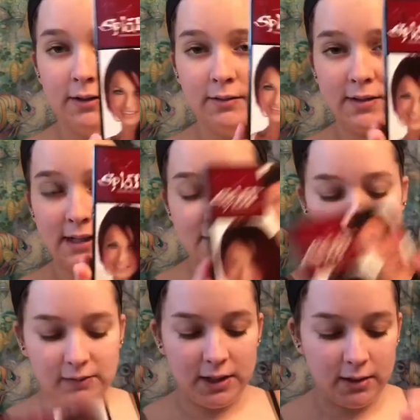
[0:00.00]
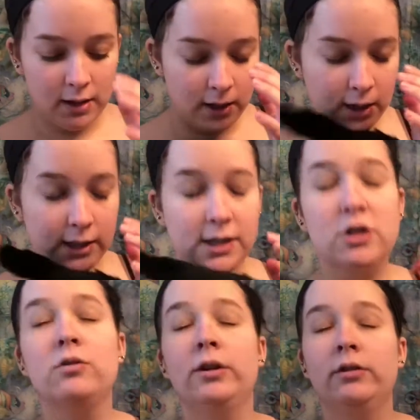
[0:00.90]
It was $6.50. In case
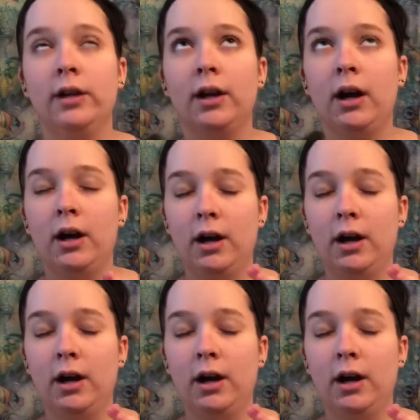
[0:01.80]
you're wondering,